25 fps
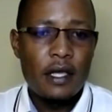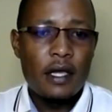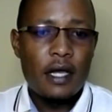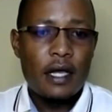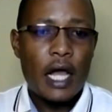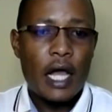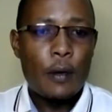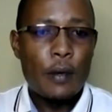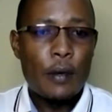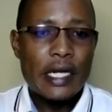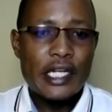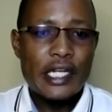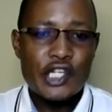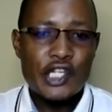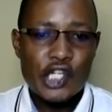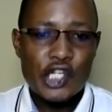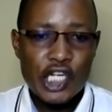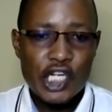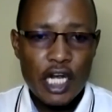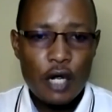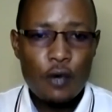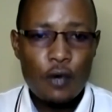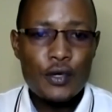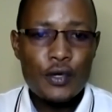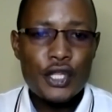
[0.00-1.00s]
I will
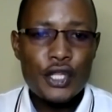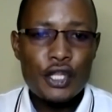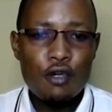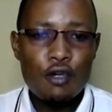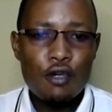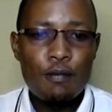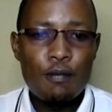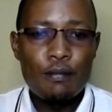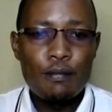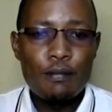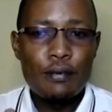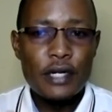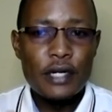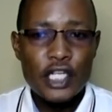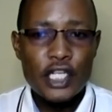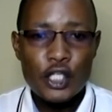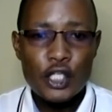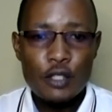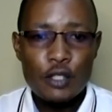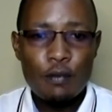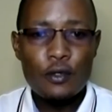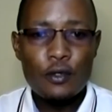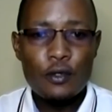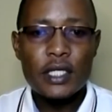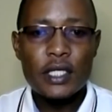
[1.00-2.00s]
share with you
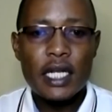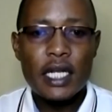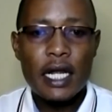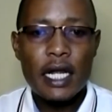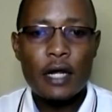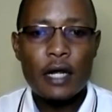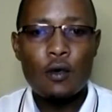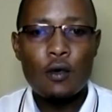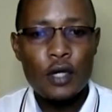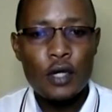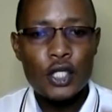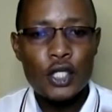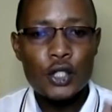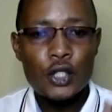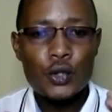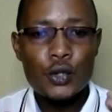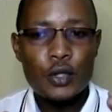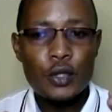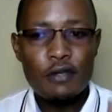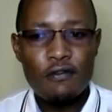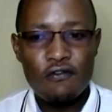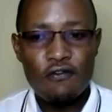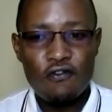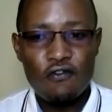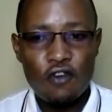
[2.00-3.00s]
principles that are going to
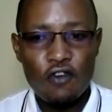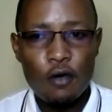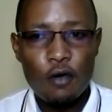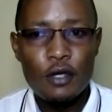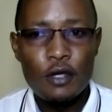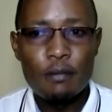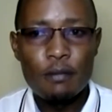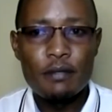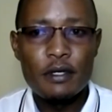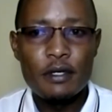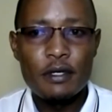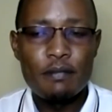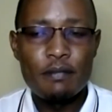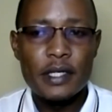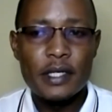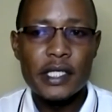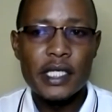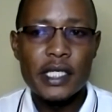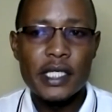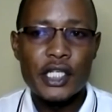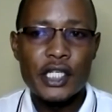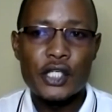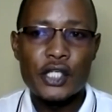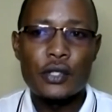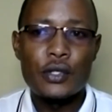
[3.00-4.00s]
inform your
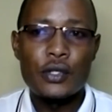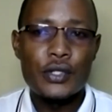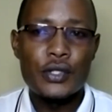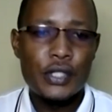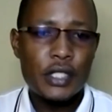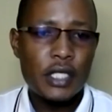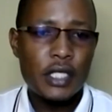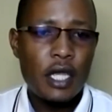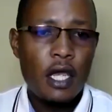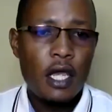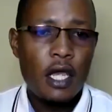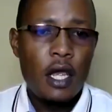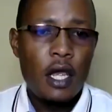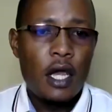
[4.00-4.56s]
preparations,